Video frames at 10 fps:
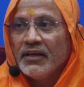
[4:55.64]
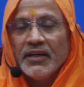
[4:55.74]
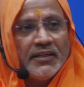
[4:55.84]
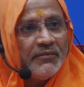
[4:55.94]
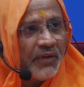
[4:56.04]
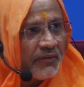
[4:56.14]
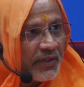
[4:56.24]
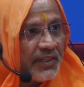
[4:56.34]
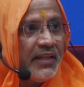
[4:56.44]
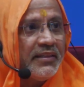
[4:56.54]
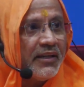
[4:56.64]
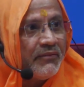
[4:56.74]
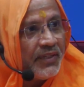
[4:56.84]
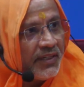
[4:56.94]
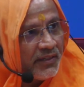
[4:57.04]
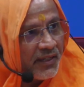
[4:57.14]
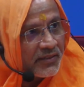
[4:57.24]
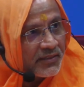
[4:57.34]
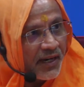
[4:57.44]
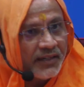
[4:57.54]
And in fact, Vedanta we are
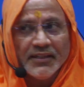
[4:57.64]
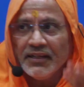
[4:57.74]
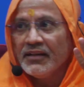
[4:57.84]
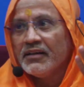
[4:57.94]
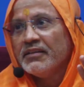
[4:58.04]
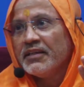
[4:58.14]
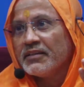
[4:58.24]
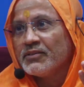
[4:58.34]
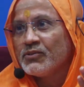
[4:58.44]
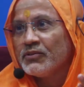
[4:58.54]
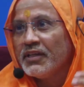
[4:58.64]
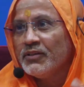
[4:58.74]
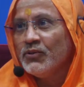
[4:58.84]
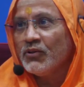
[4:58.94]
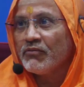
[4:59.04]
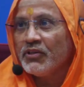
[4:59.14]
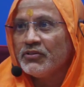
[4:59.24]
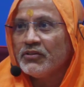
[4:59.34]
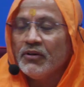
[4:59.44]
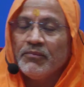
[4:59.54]
starting learning, so there is no
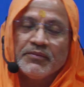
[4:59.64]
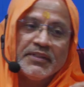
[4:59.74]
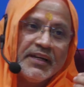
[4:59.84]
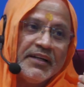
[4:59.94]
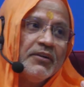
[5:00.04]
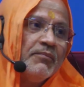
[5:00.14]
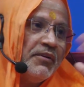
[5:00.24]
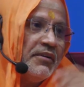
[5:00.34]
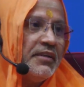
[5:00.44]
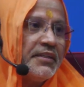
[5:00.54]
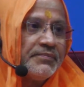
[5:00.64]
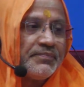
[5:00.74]
question of the end of learning.